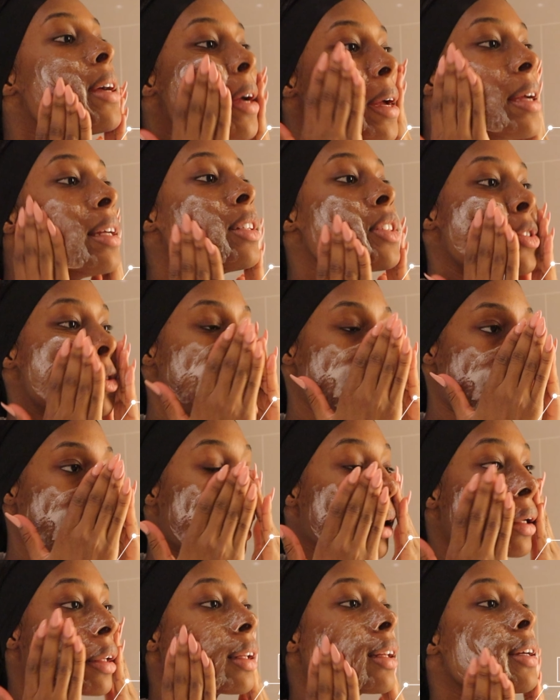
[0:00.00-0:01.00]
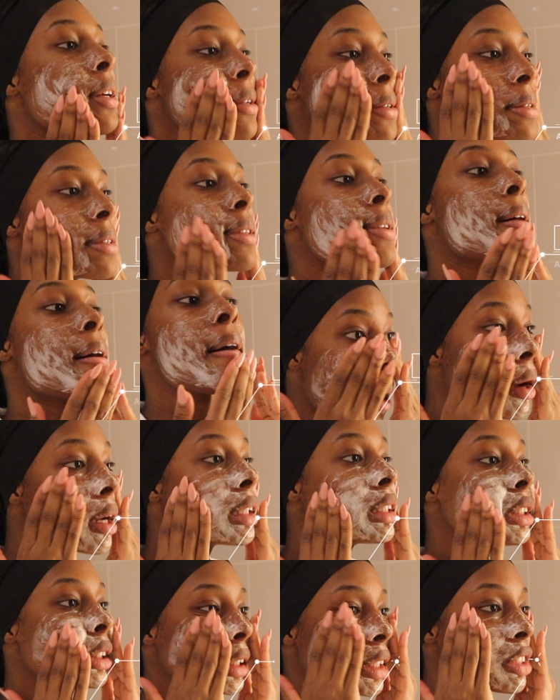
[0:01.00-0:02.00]
and dry cleanse.
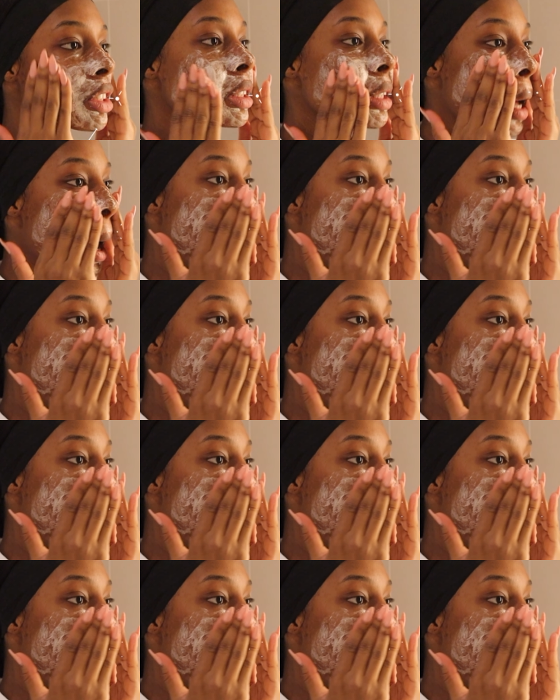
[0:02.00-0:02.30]
So it just